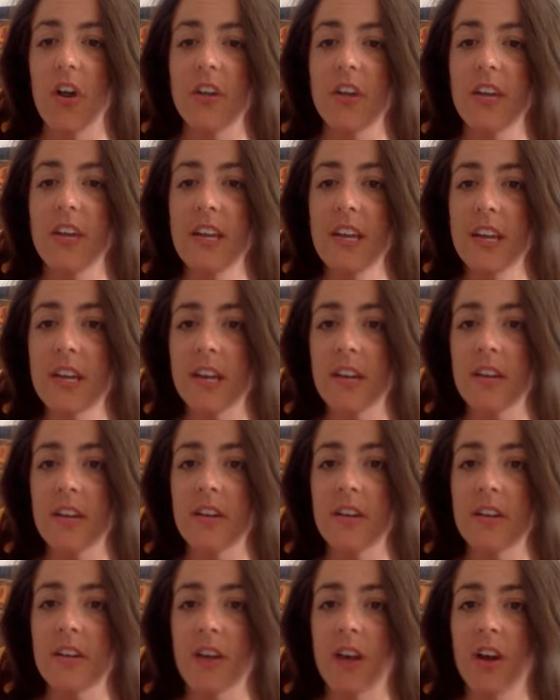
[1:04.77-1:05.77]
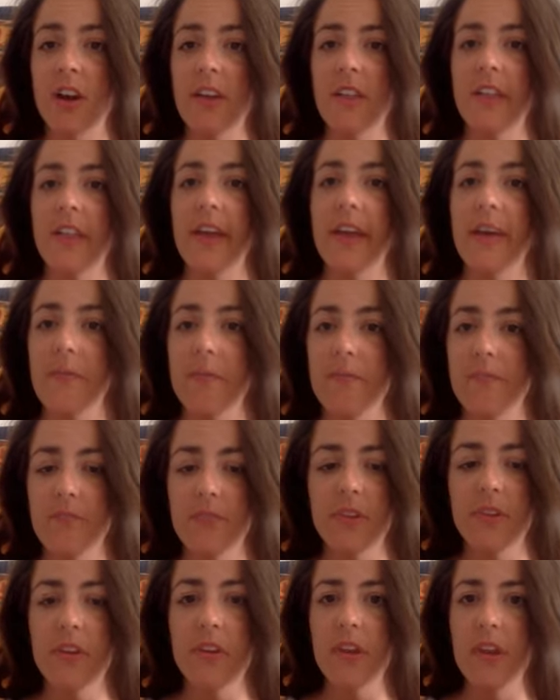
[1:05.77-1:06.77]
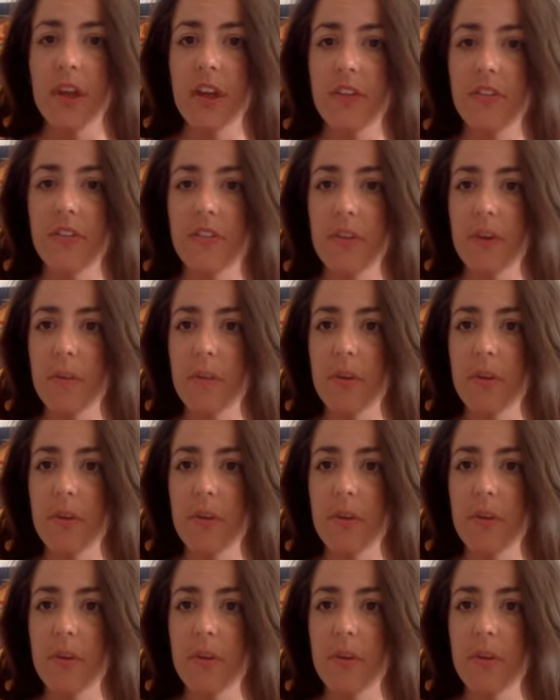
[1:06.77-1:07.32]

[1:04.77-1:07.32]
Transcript: eating, aren't they? And some are